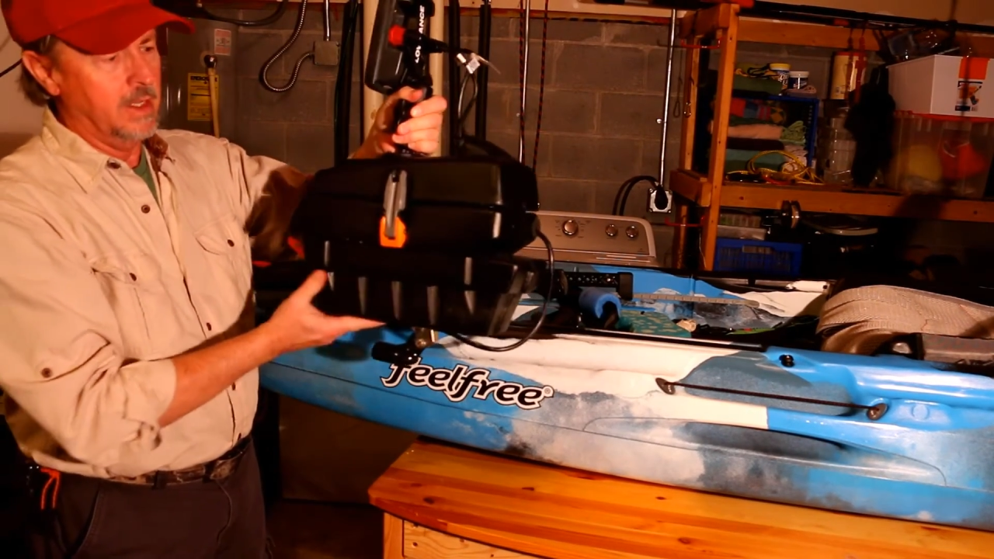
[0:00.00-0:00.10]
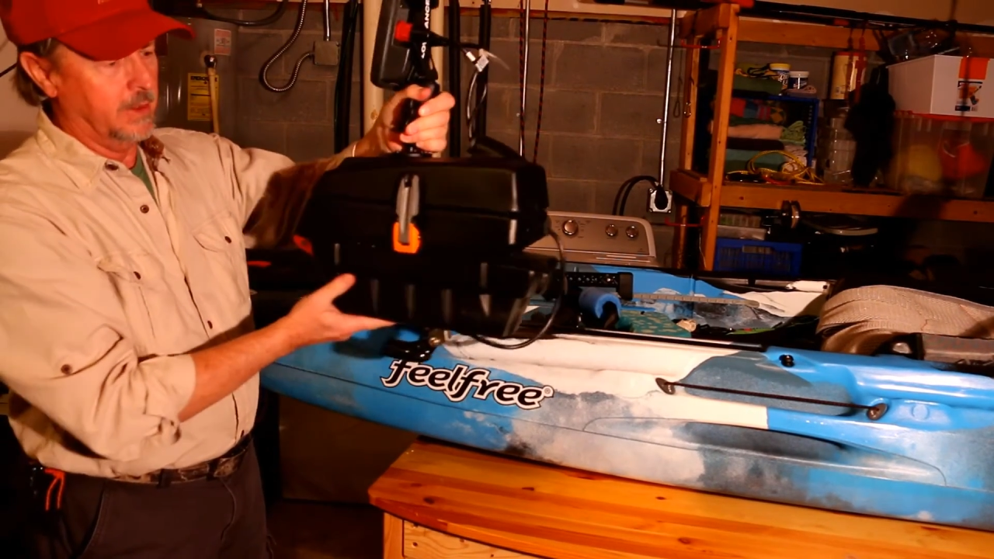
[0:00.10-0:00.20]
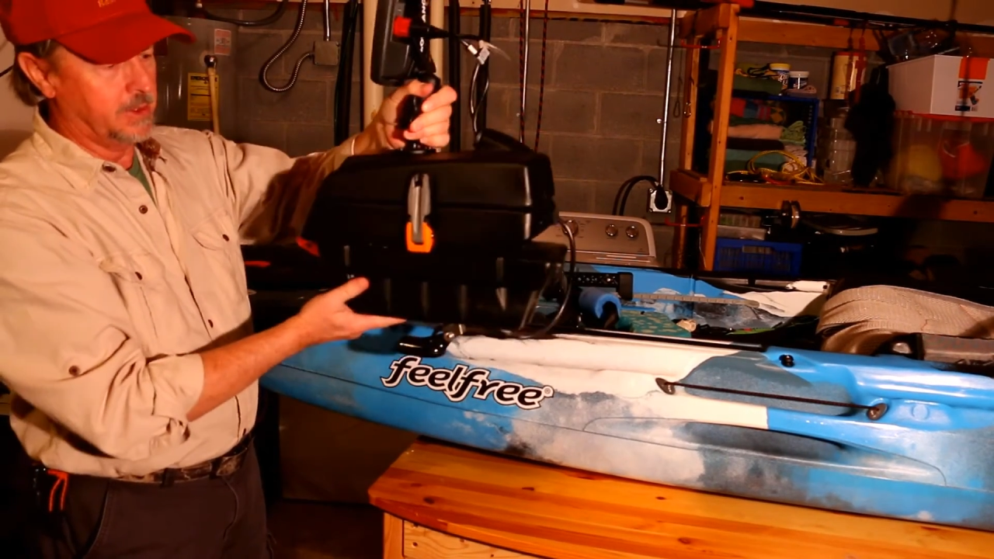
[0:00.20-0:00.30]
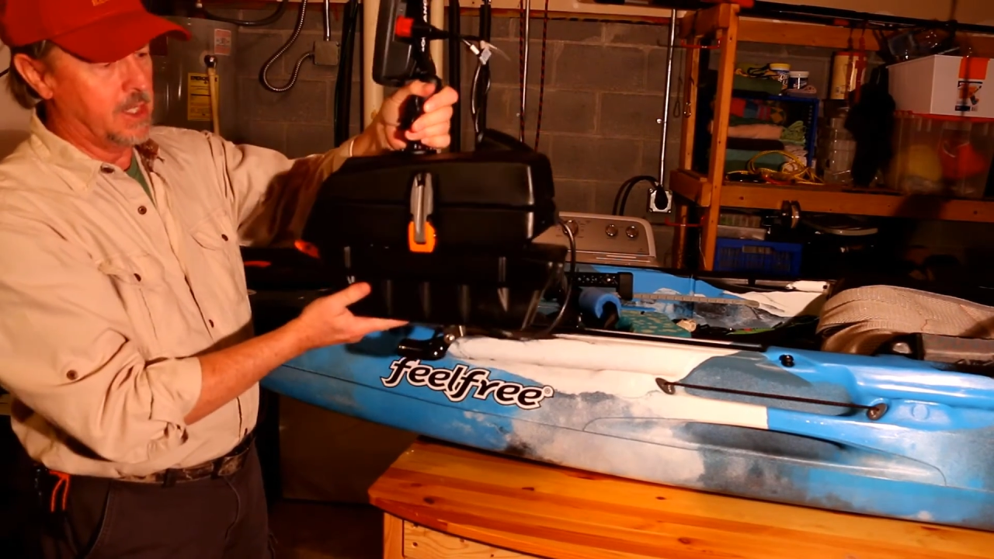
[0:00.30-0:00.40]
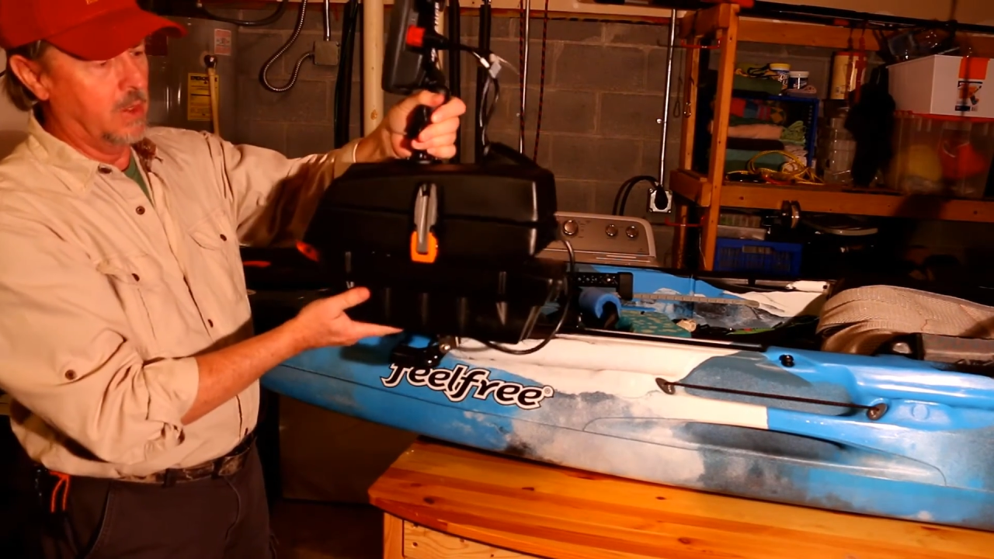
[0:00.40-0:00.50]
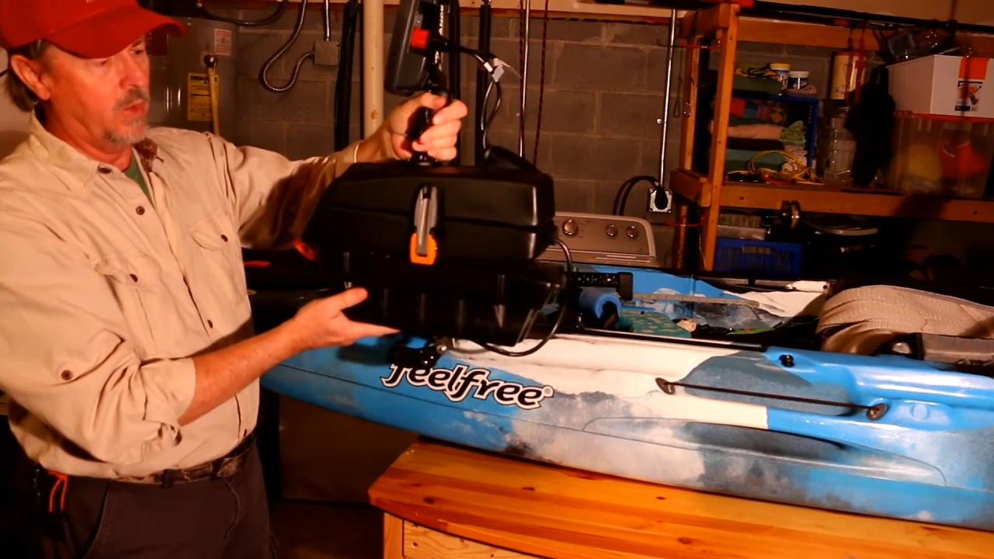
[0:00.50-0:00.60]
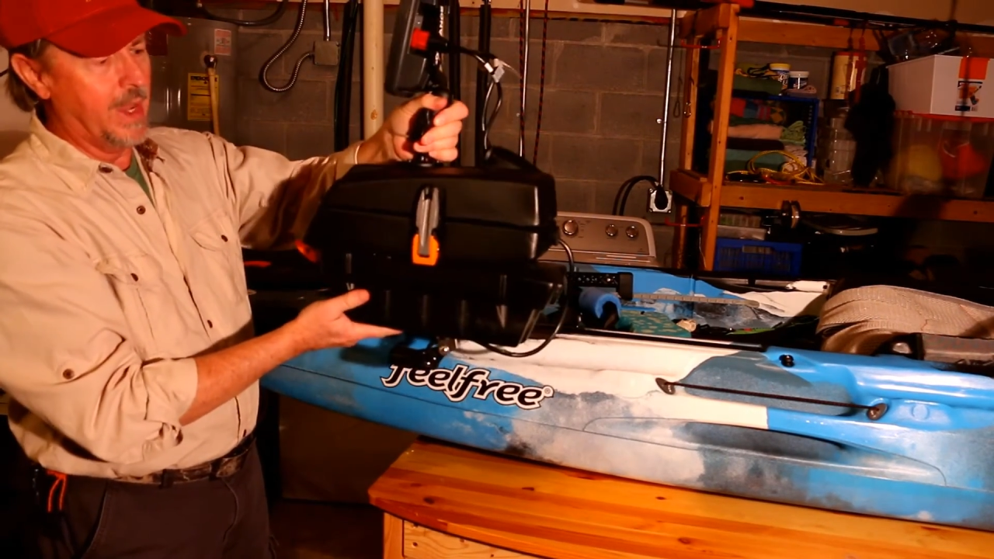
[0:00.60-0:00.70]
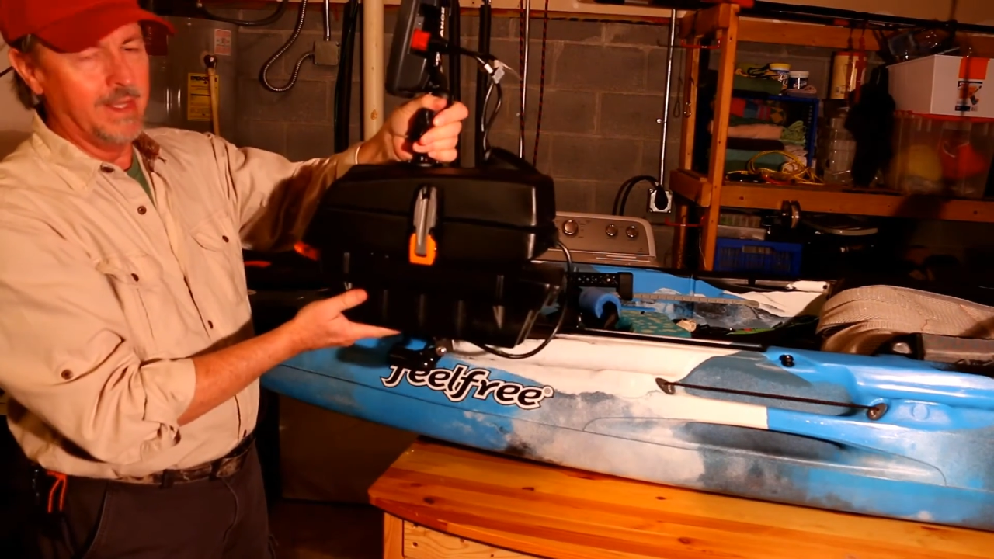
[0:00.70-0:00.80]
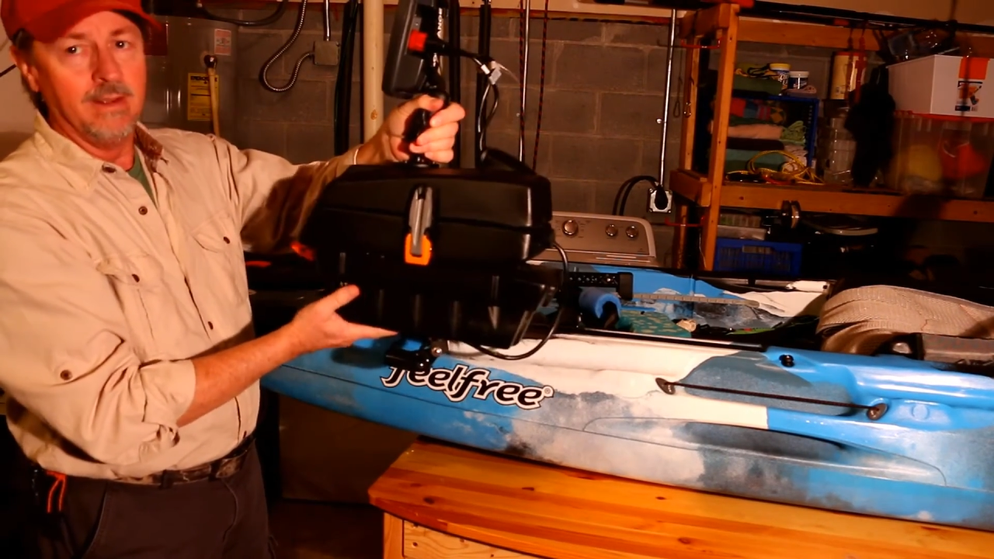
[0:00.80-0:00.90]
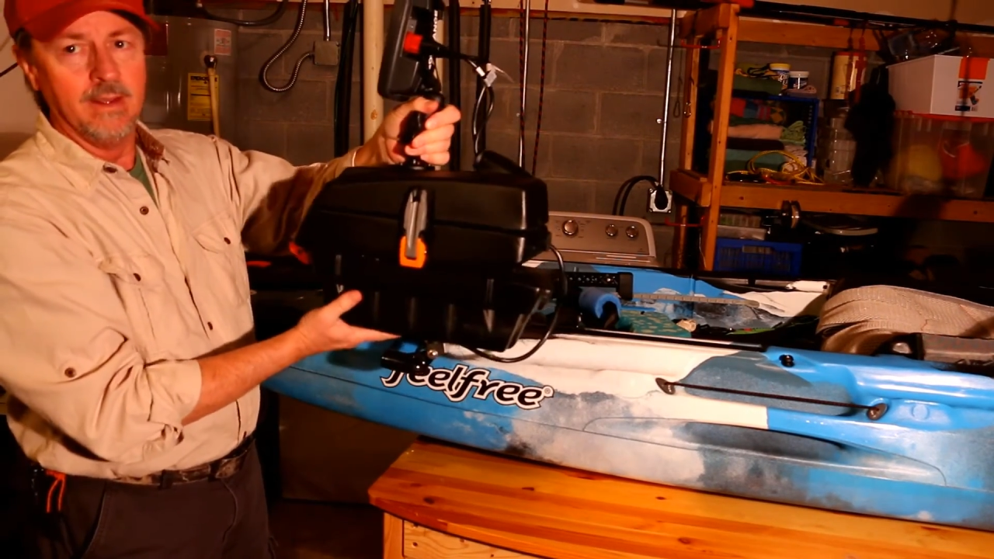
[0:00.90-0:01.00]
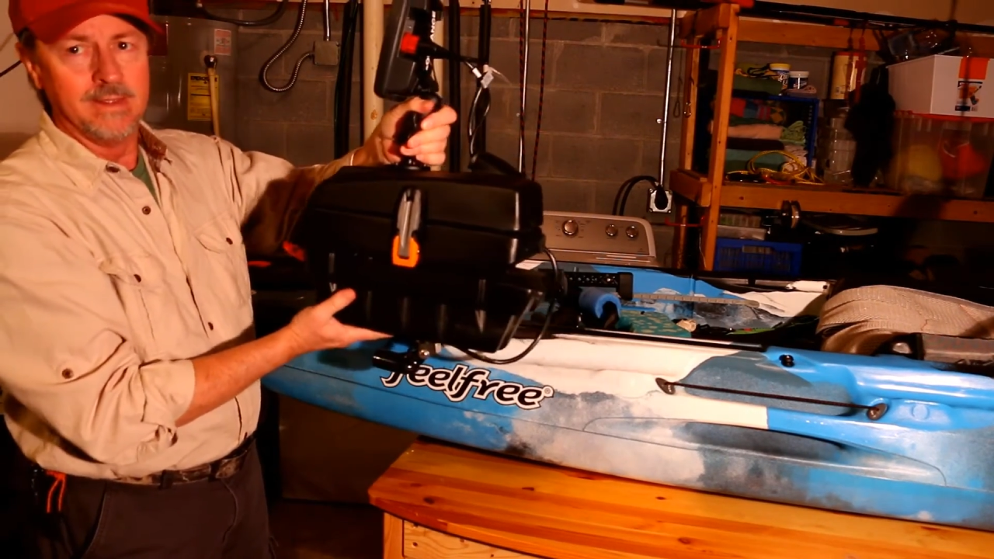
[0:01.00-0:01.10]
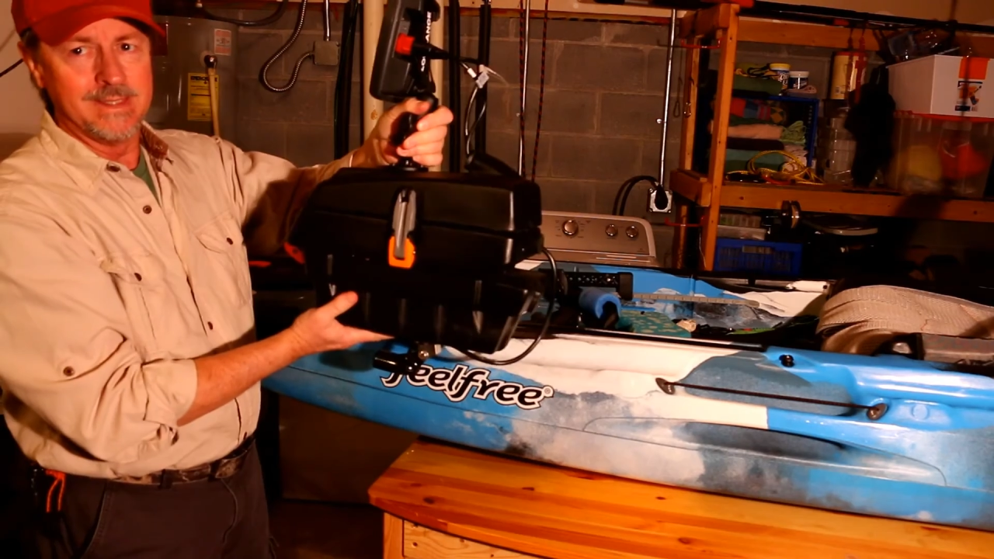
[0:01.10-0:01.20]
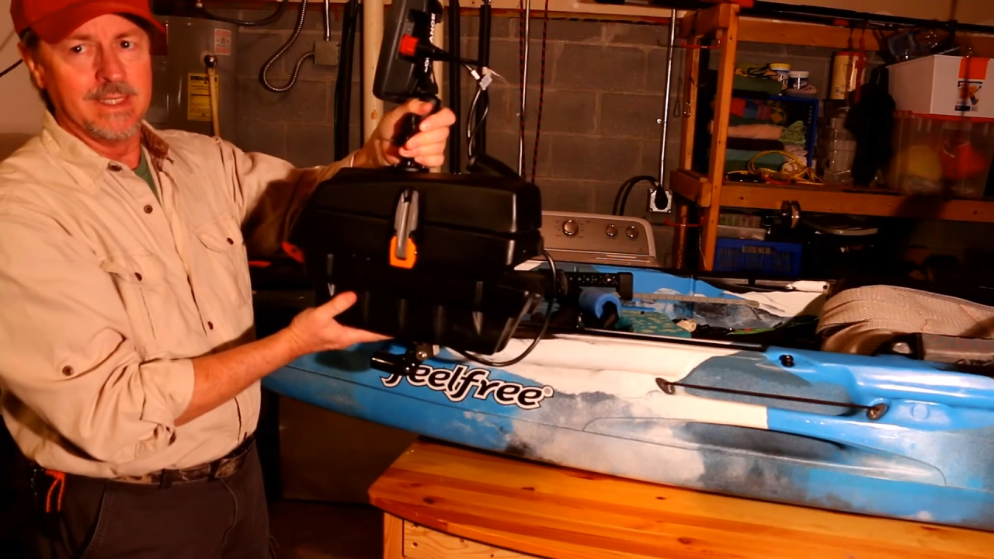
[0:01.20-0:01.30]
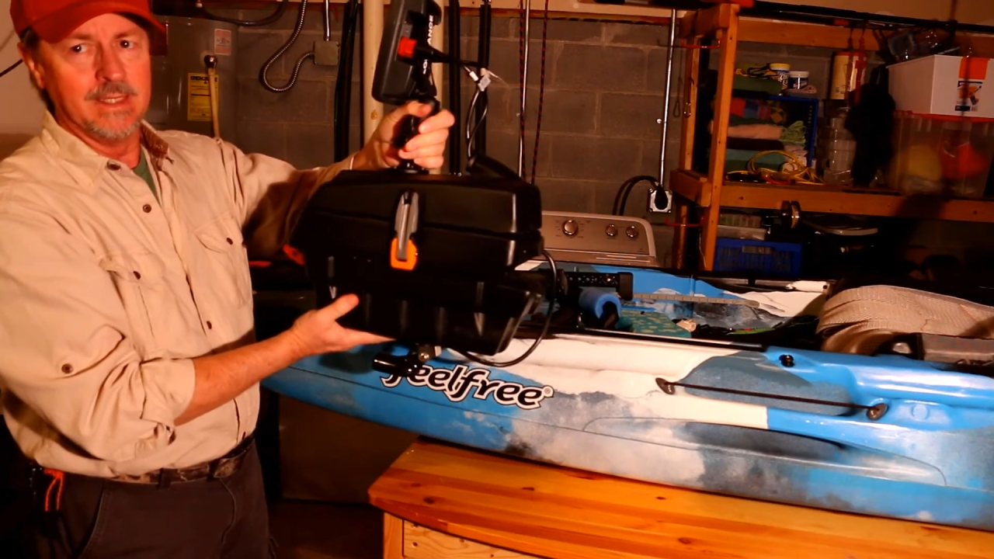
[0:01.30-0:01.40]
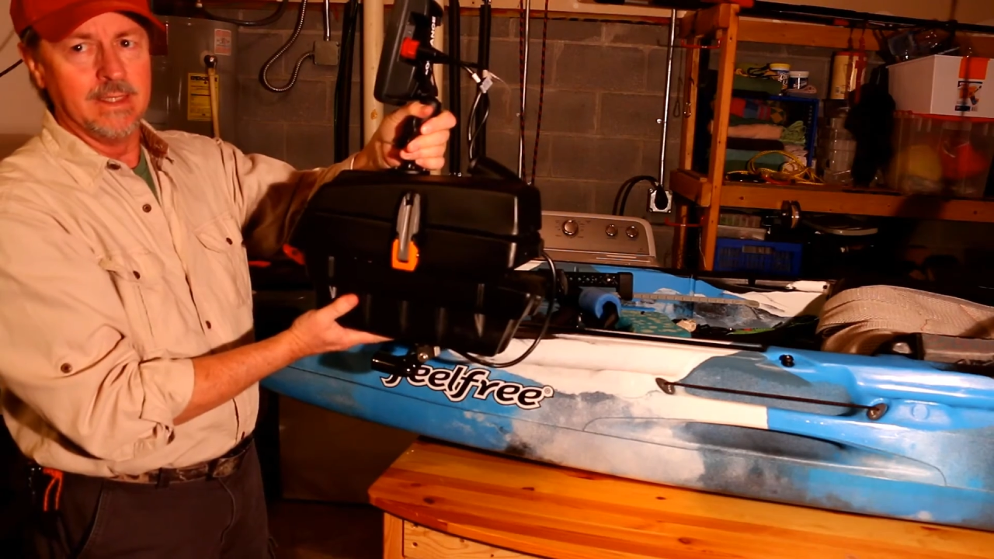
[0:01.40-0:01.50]
there's no way
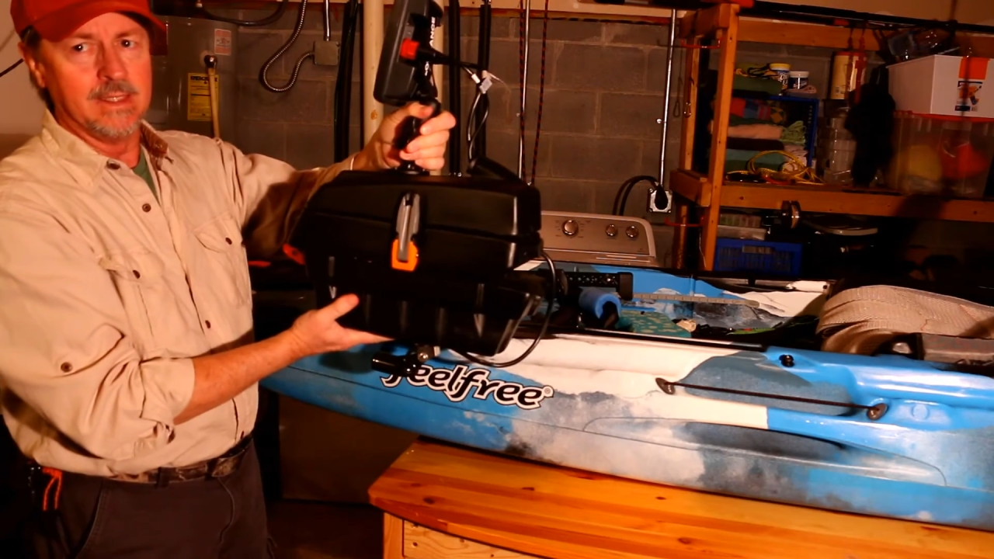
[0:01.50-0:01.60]
sitting